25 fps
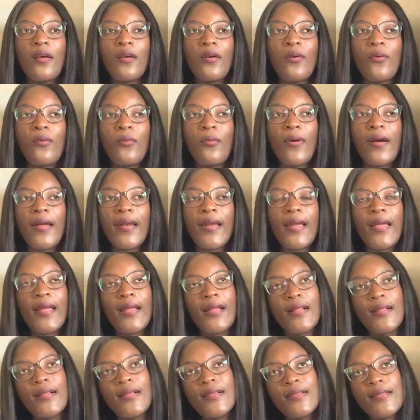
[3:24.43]
what
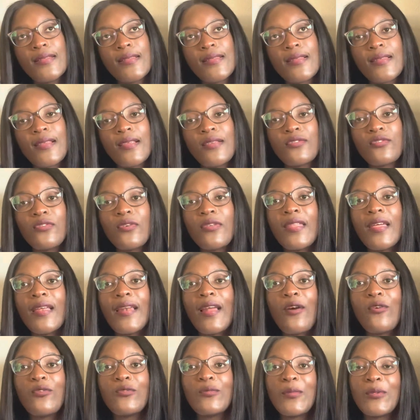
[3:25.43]
else? So then
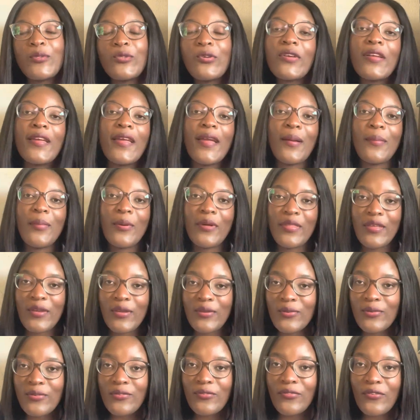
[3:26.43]
I would be talking about the
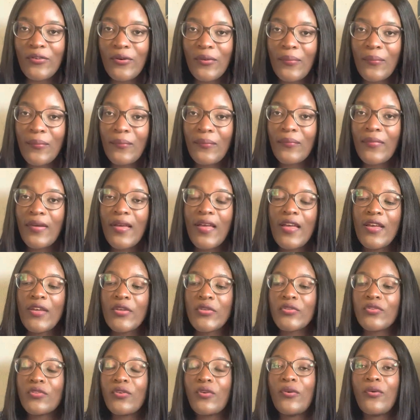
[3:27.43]
uniform.
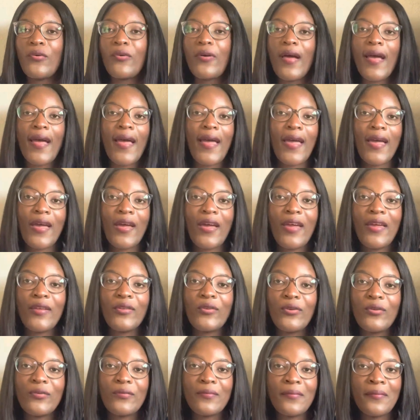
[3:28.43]
So I
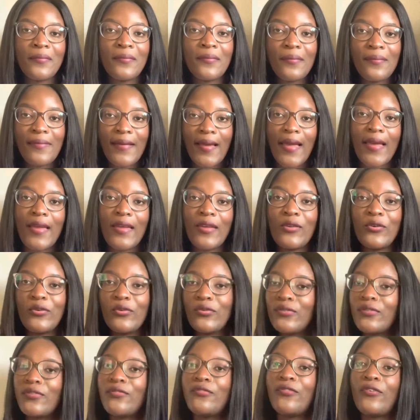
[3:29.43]
don't buy
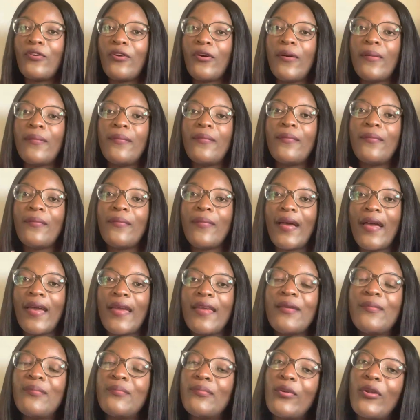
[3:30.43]
uniform, my
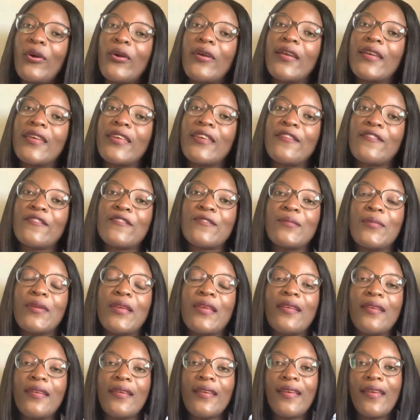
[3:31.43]
employer gives
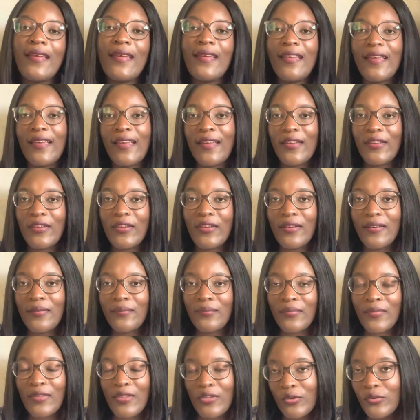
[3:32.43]
me
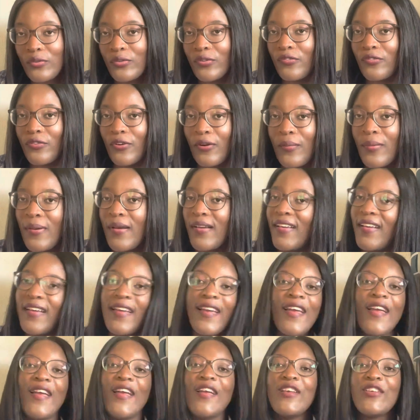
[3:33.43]
uniform.
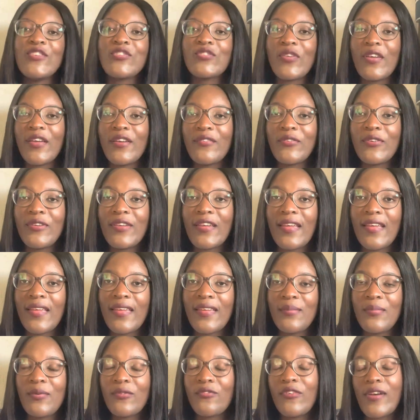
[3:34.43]
So every day
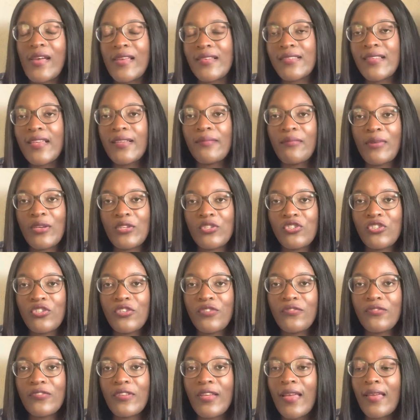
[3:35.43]
before I start my
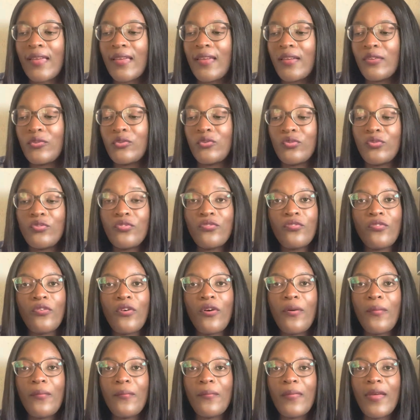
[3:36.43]
shift, I get
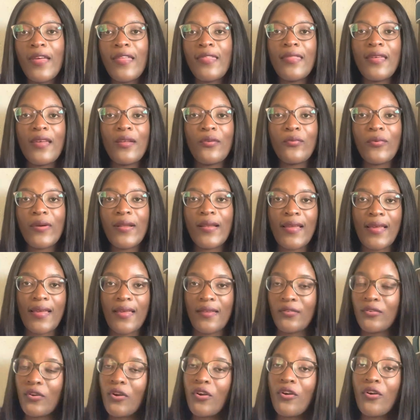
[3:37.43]
uniform, and then when I
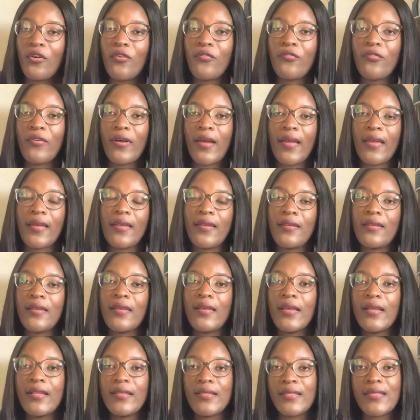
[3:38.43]
knock off, I
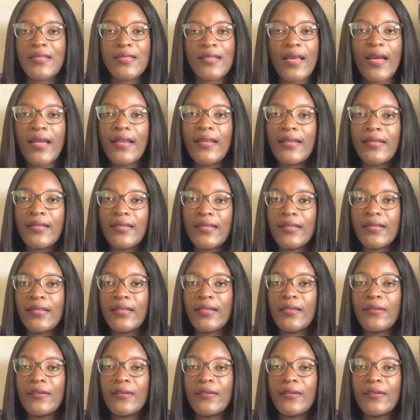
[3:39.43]
discard it in